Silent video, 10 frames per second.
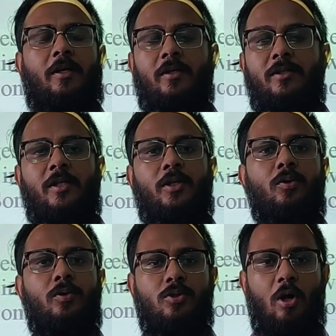turns
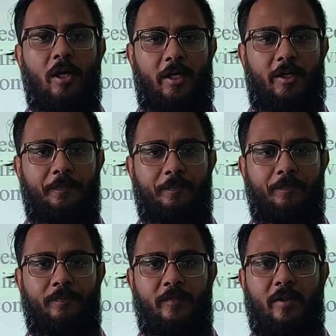into solid,
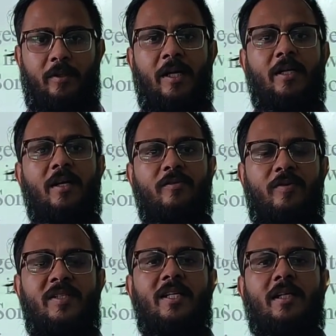right?
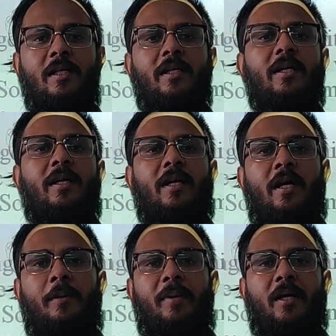Physically,
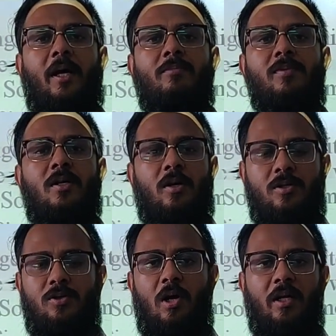it becomes
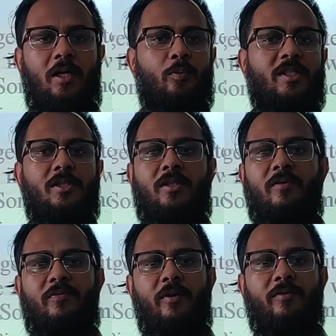solid, which is
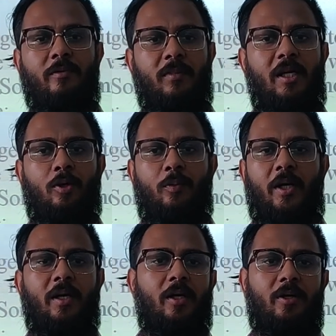different from
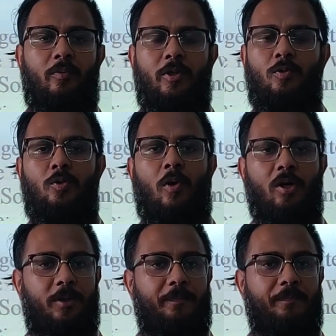liquid, which was water.